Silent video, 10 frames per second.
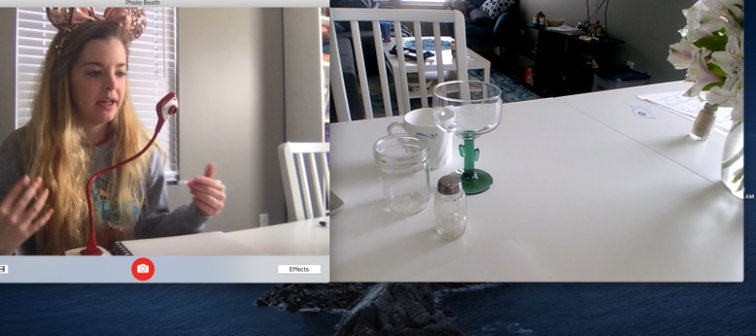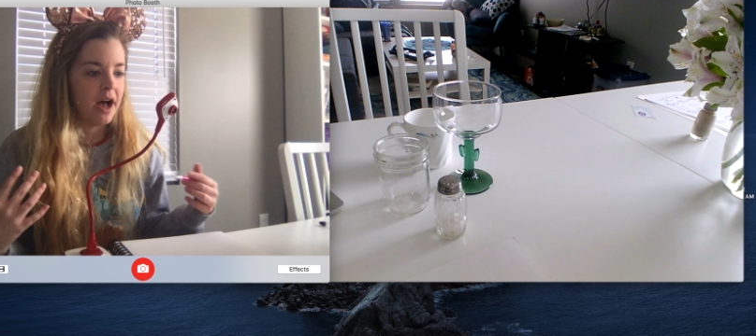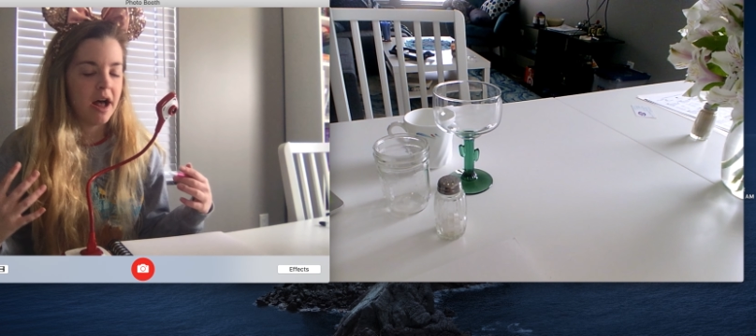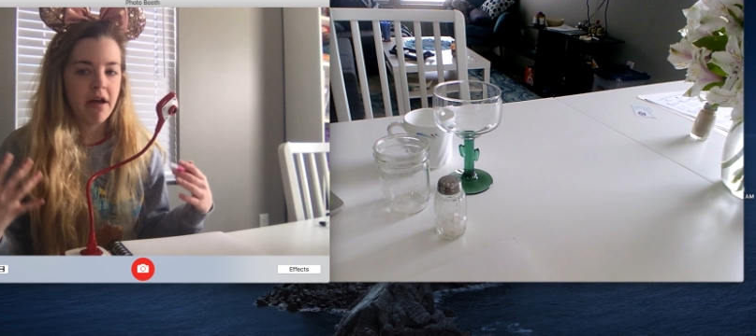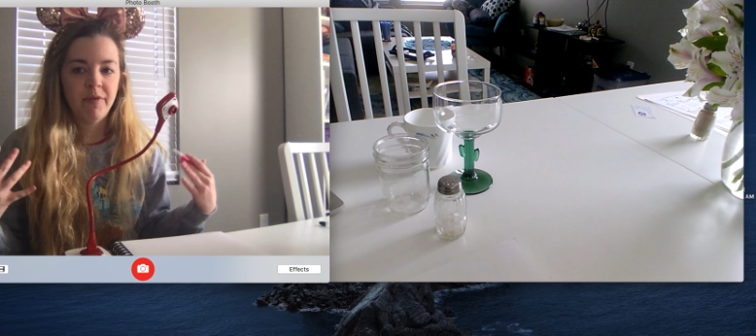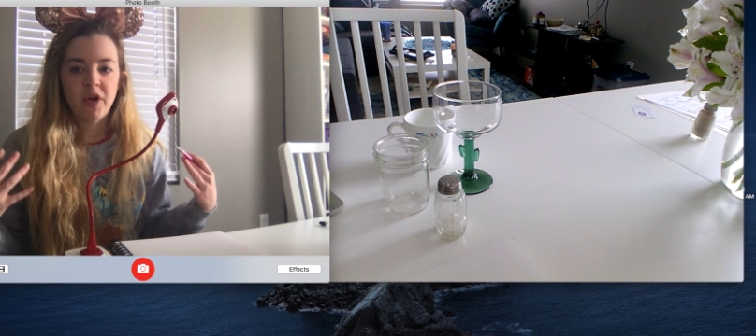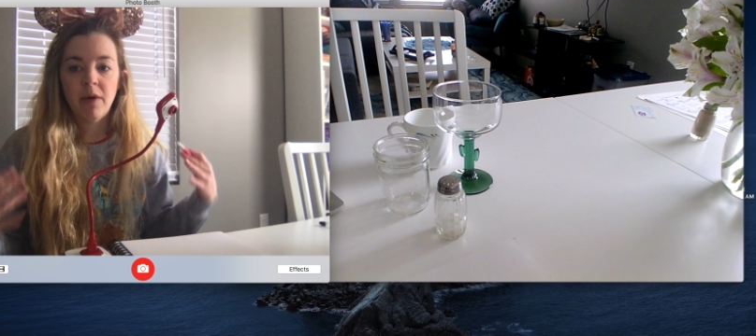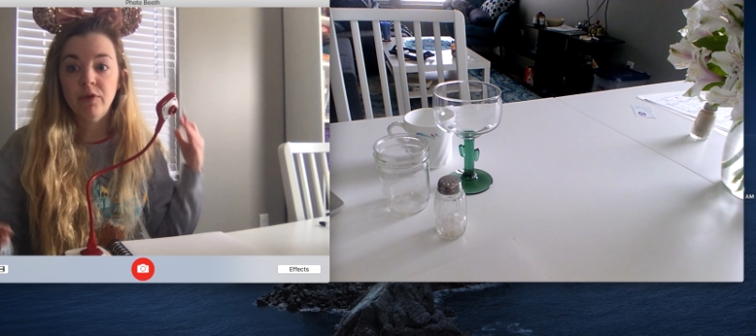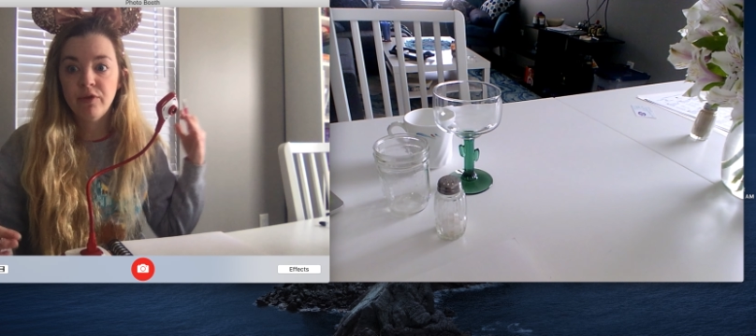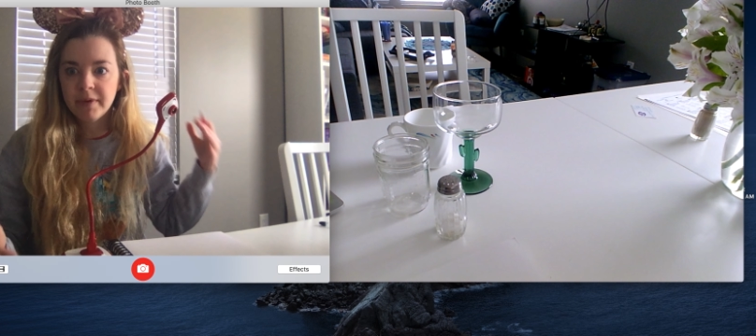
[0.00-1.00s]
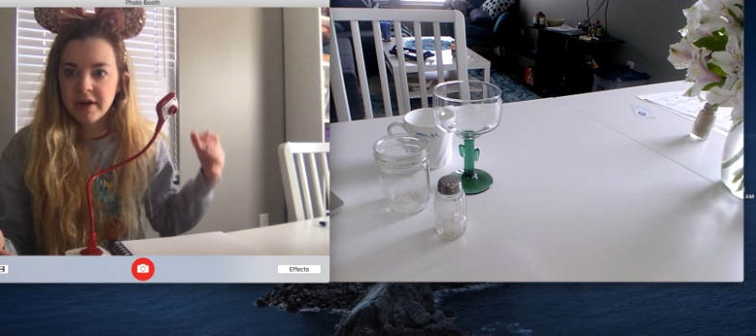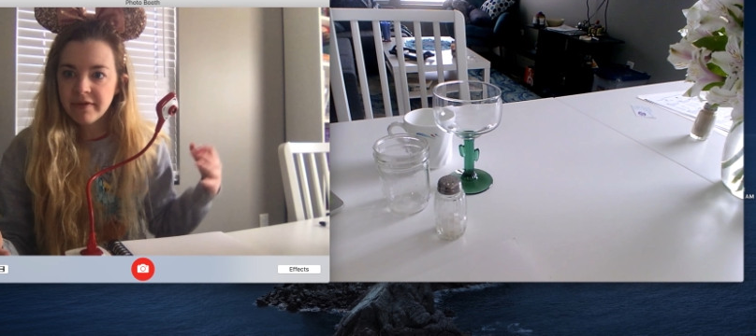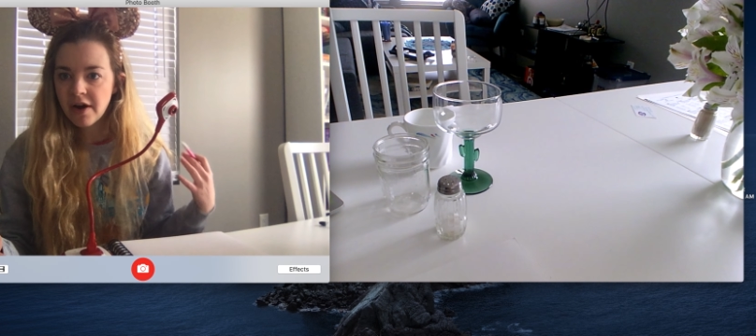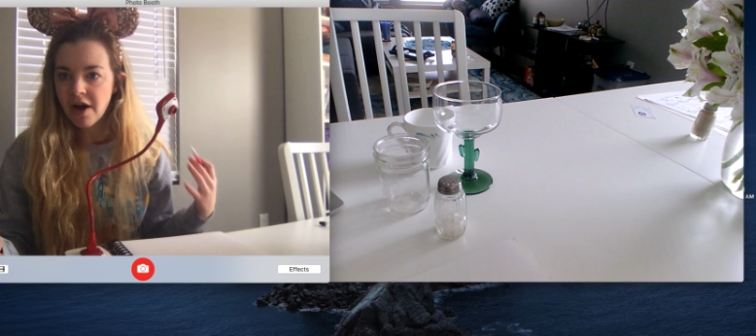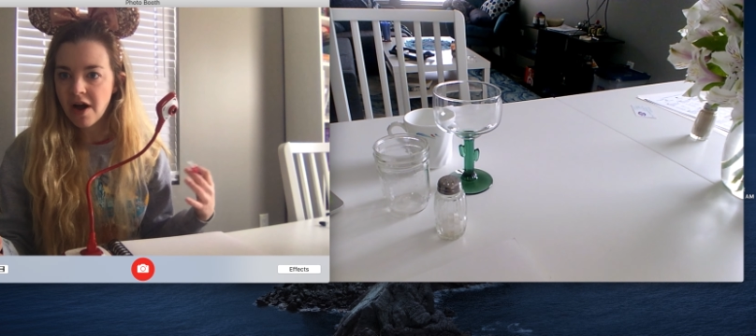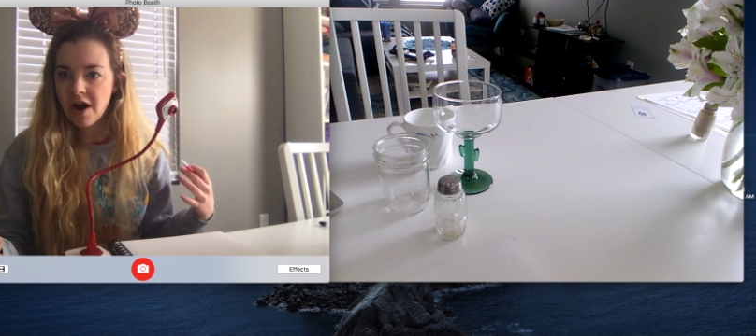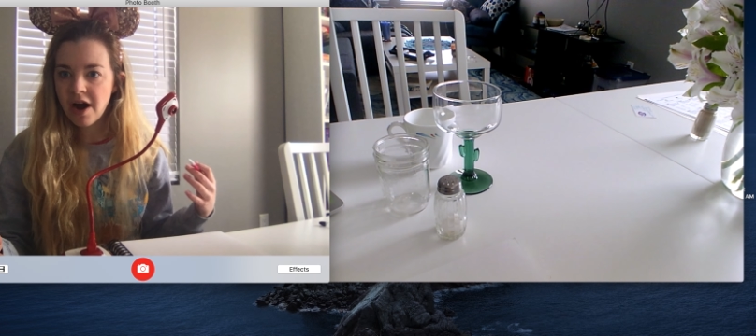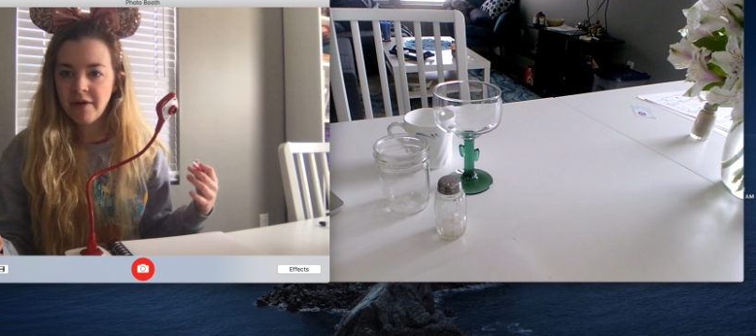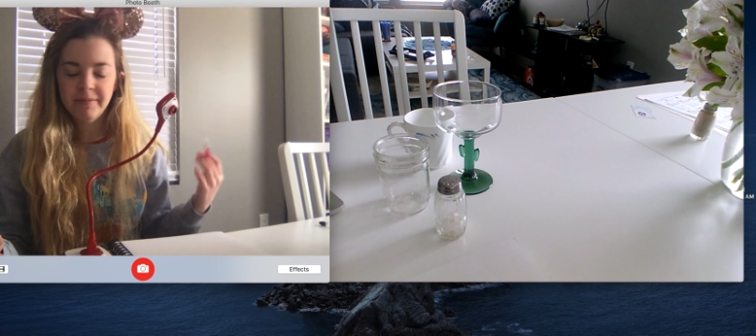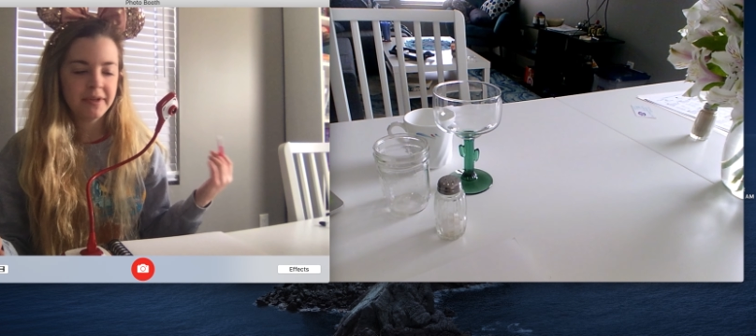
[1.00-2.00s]
the movement of our
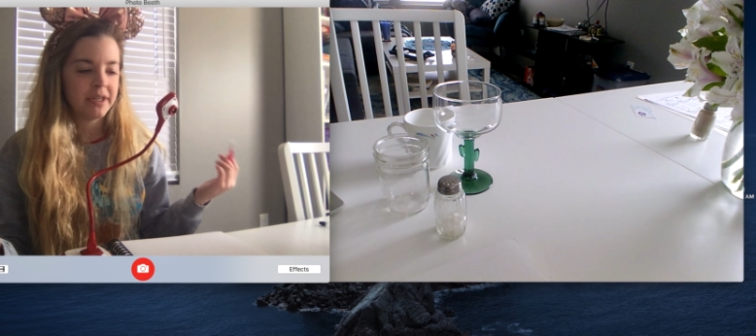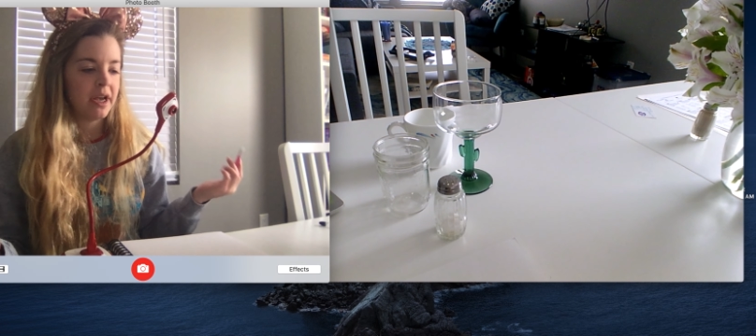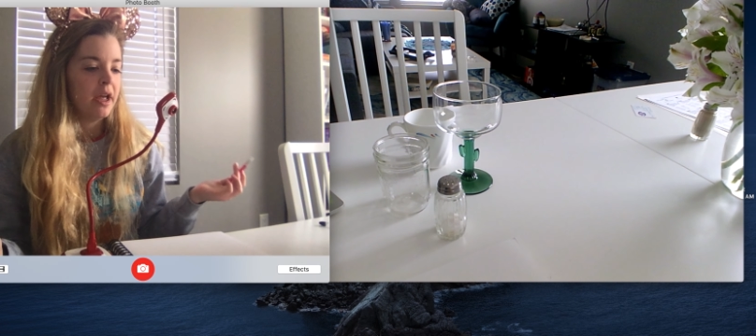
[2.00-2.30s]
arms,